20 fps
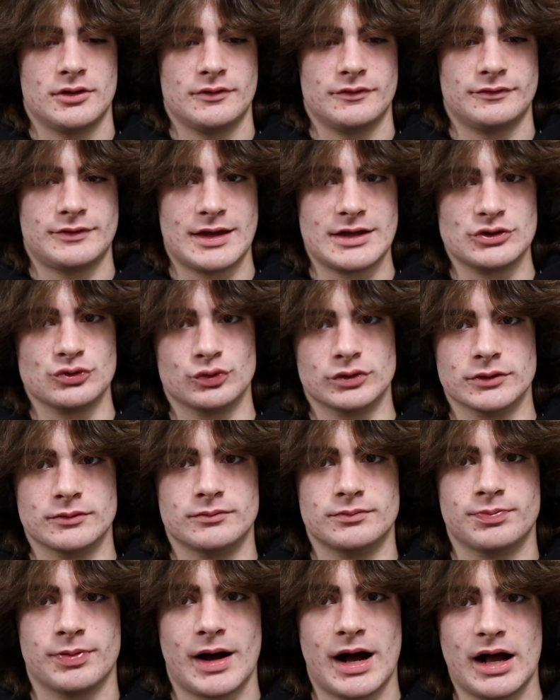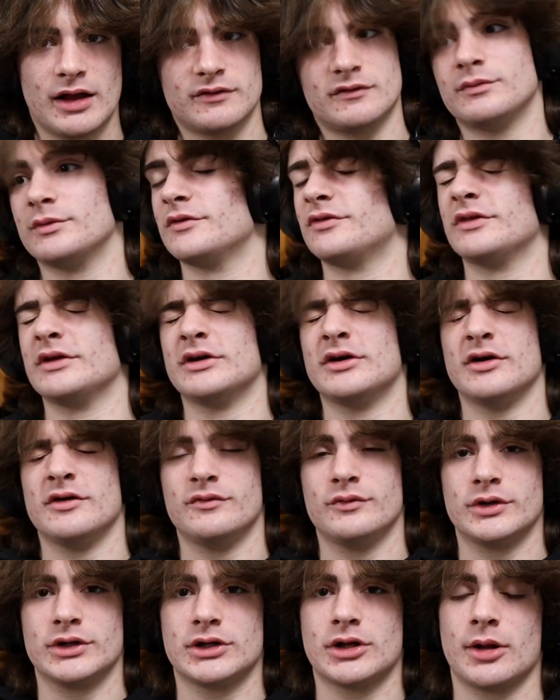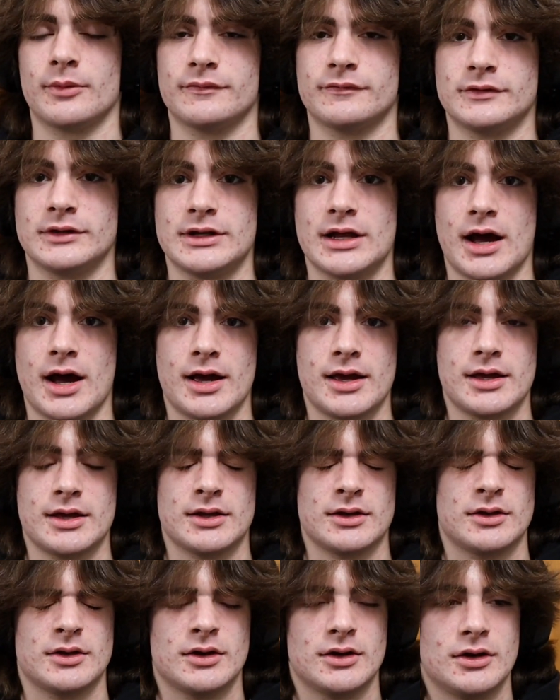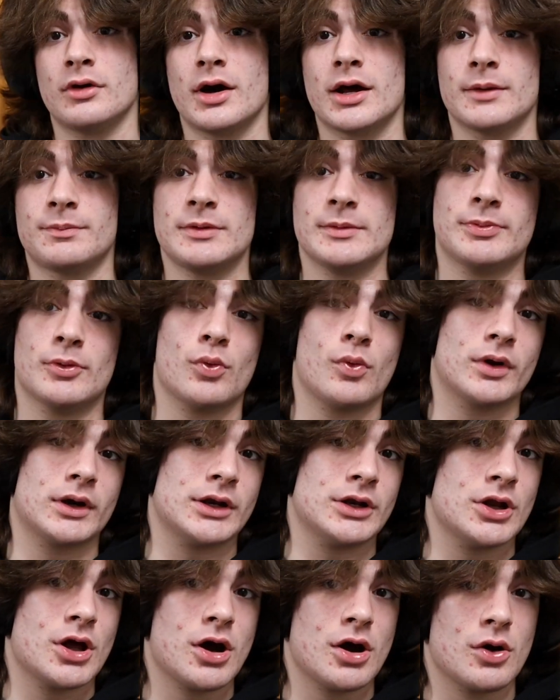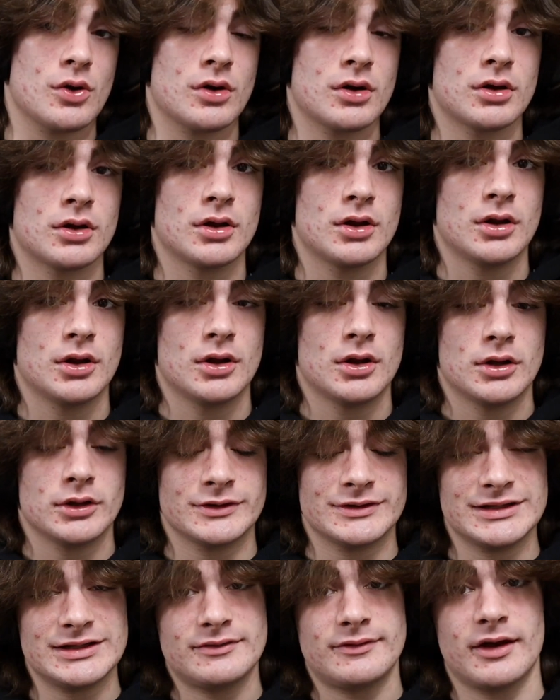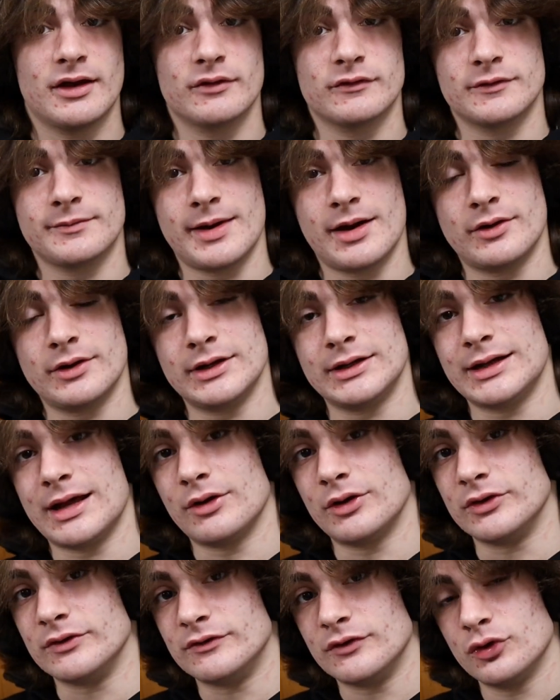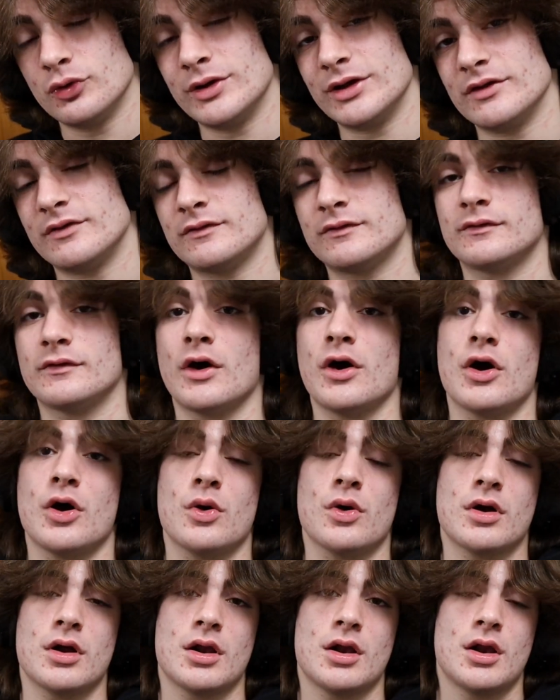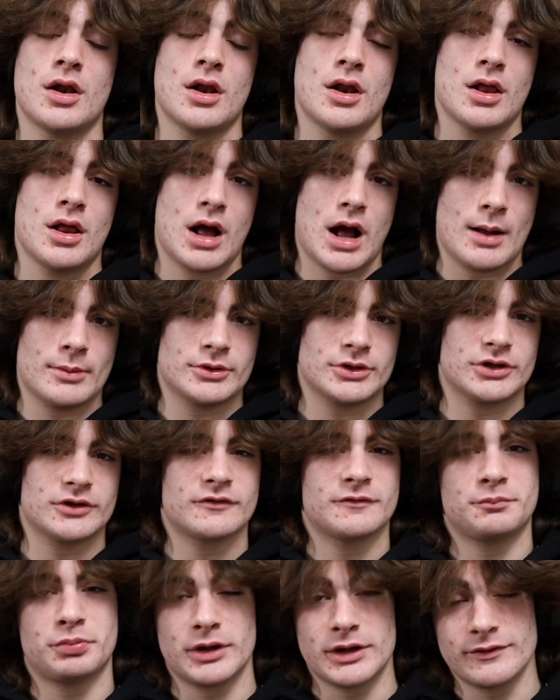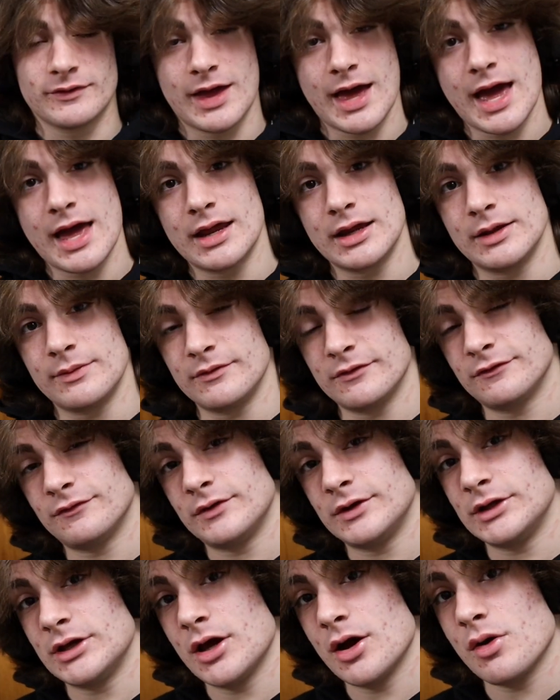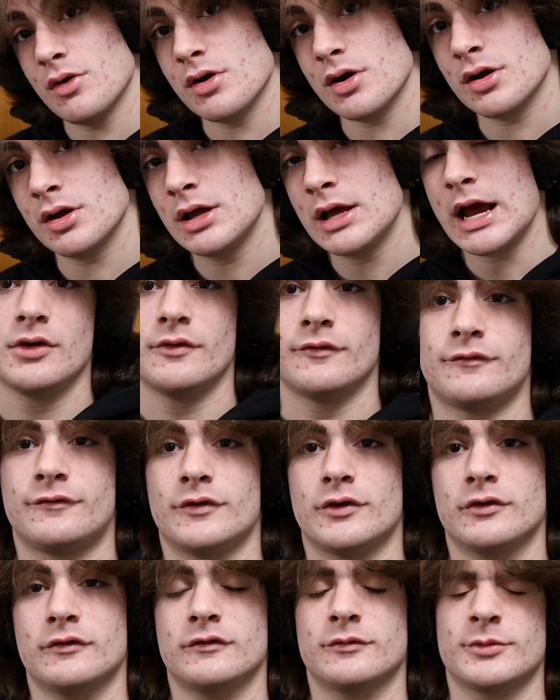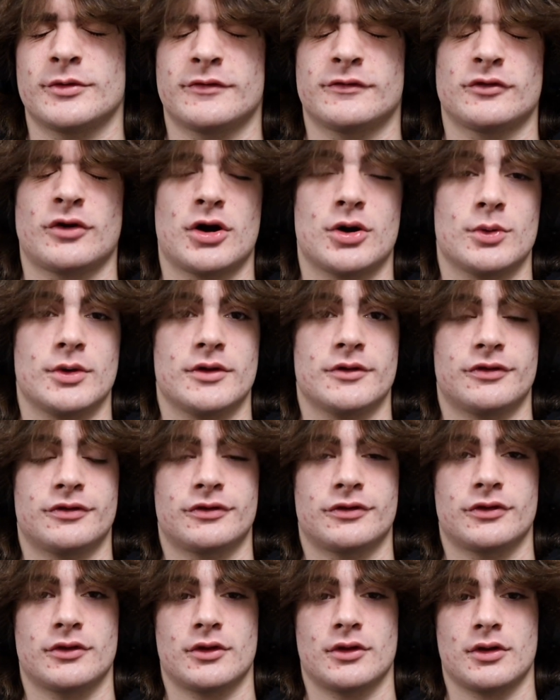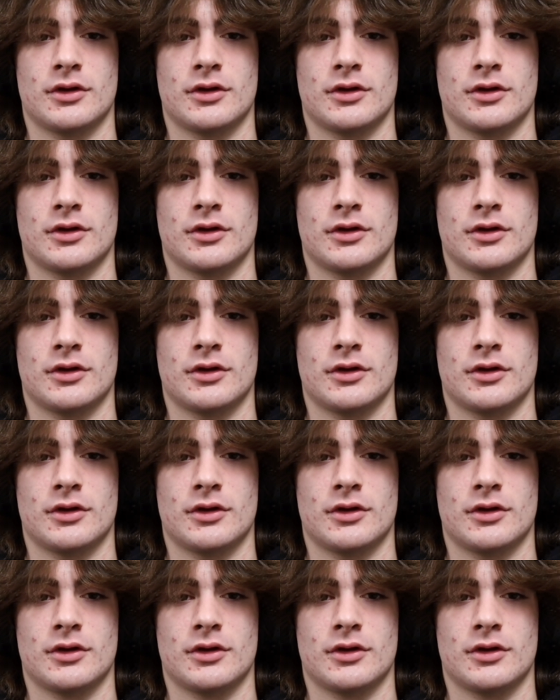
that you could possibly think of when it comes to diet. A lot of people want to know details about it and how to do it, so I'm going to explain that in this video. First, I'm going to start with